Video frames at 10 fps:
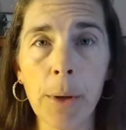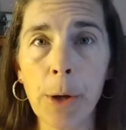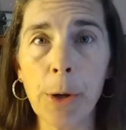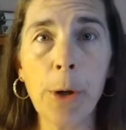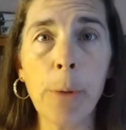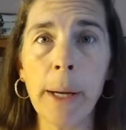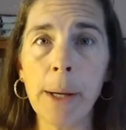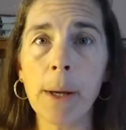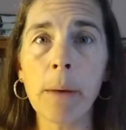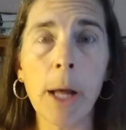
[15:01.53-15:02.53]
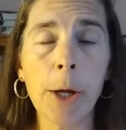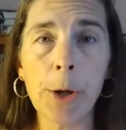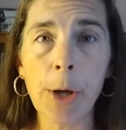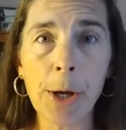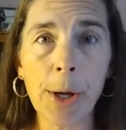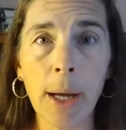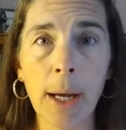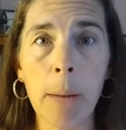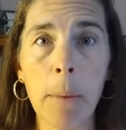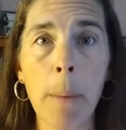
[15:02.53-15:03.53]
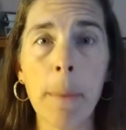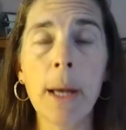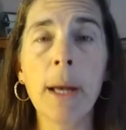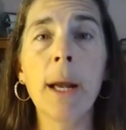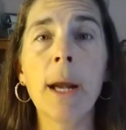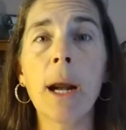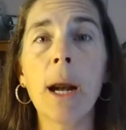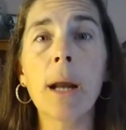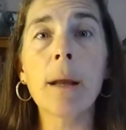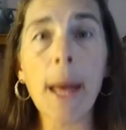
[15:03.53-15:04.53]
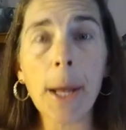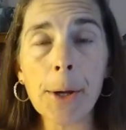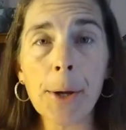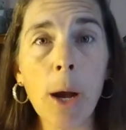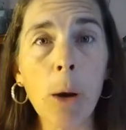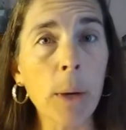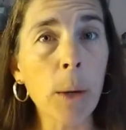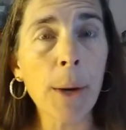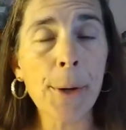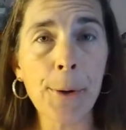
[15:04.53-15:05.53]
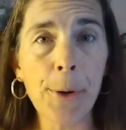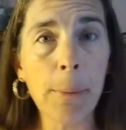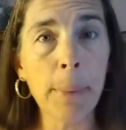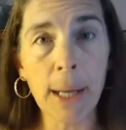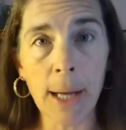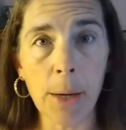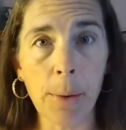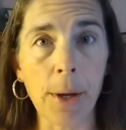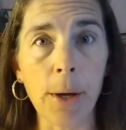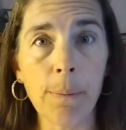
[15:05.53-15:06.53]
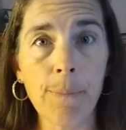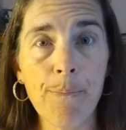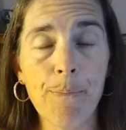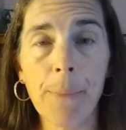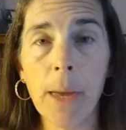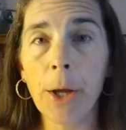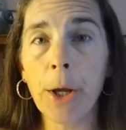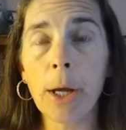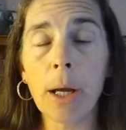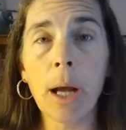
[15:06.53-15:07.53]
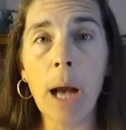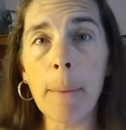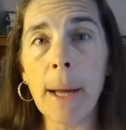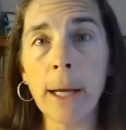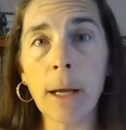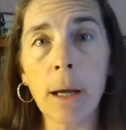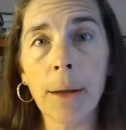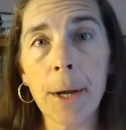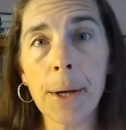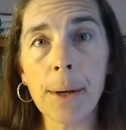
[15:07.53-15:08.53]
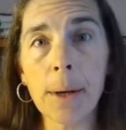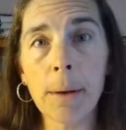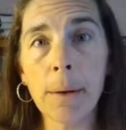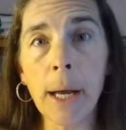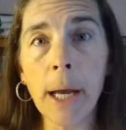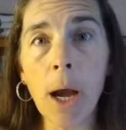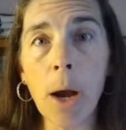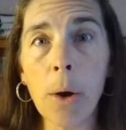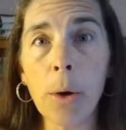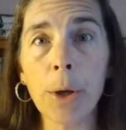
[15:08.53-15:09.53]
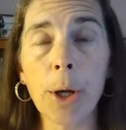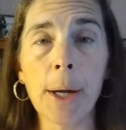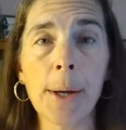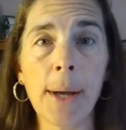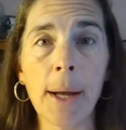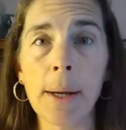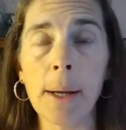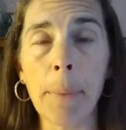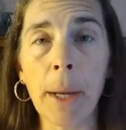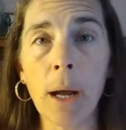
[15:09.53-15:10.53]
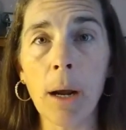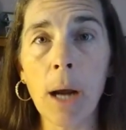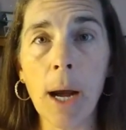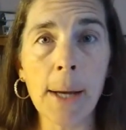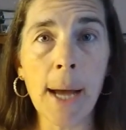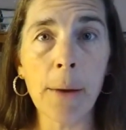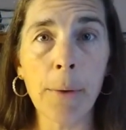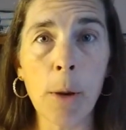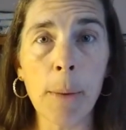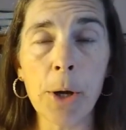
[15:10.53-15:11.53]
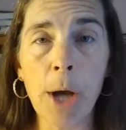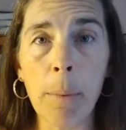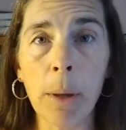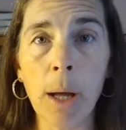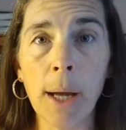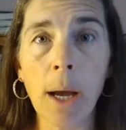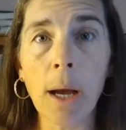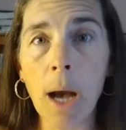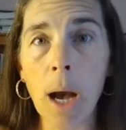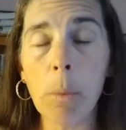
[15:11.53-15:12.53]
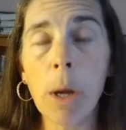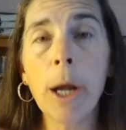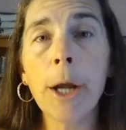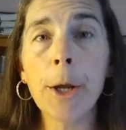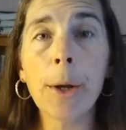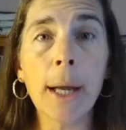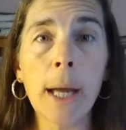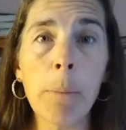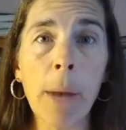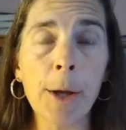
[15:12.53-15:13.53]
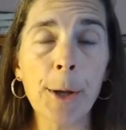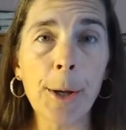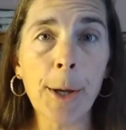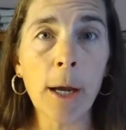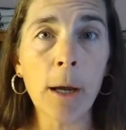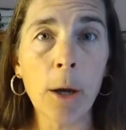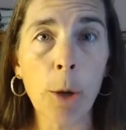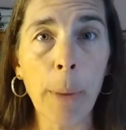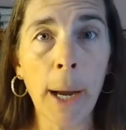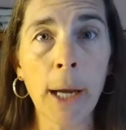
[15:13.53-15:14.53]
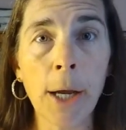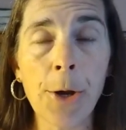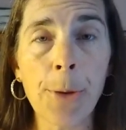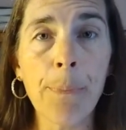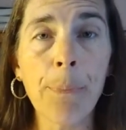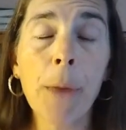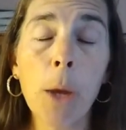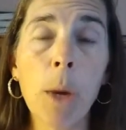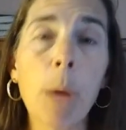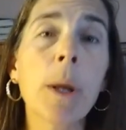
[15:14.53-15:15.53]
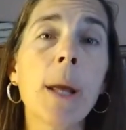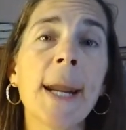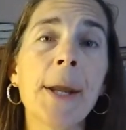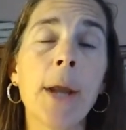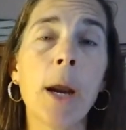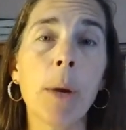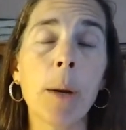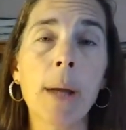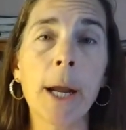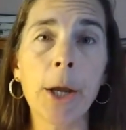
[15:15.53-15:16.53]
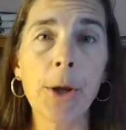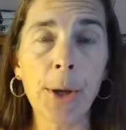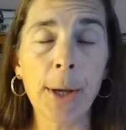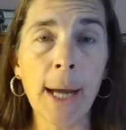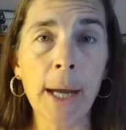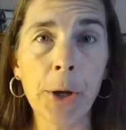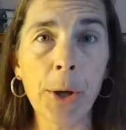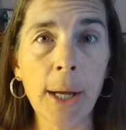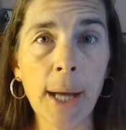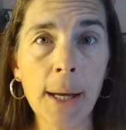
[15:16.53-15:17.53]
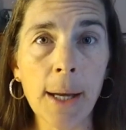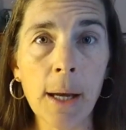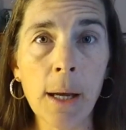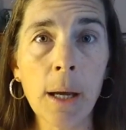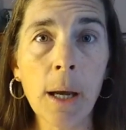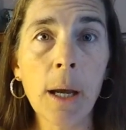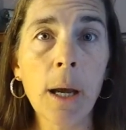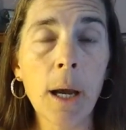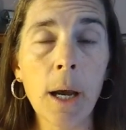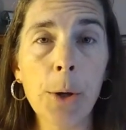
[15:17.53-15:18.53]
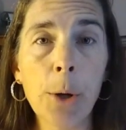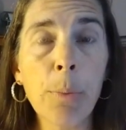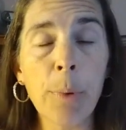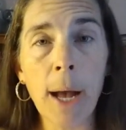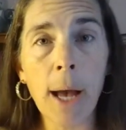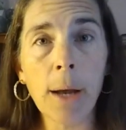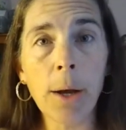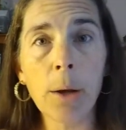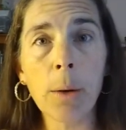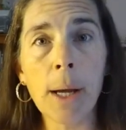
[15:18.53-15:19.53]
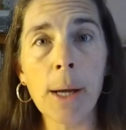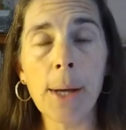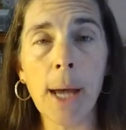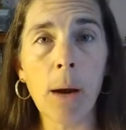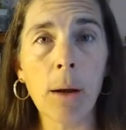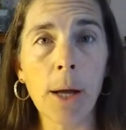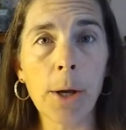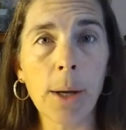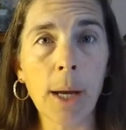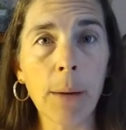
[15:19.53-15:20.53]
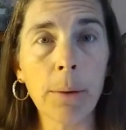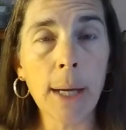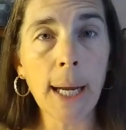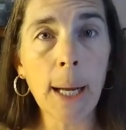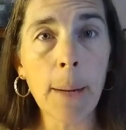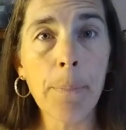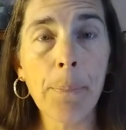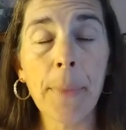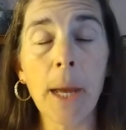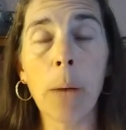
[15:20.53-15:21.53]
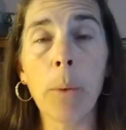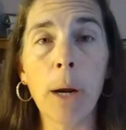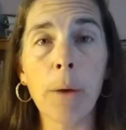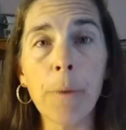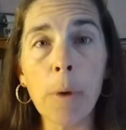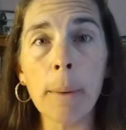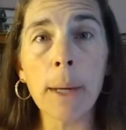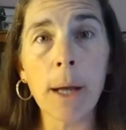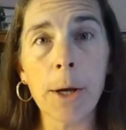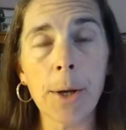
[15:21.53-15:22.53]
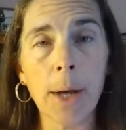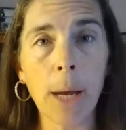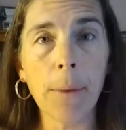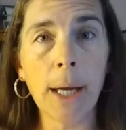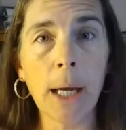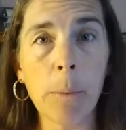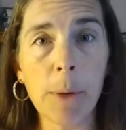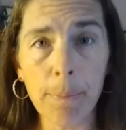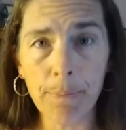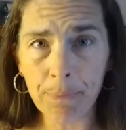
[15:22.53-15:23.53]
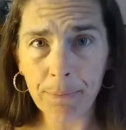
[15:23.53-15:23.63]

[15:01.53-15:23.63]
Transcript: when there's new pieces of legislation that come up. Let us know. We want to connect with you. You could comment here on this video. You can send us something on our contact form at chaponline.com. You can inbox us here on our page. We would like to know. We would like you to get you connected to Brad, who is our legislative lead, and we are forming legislative teams,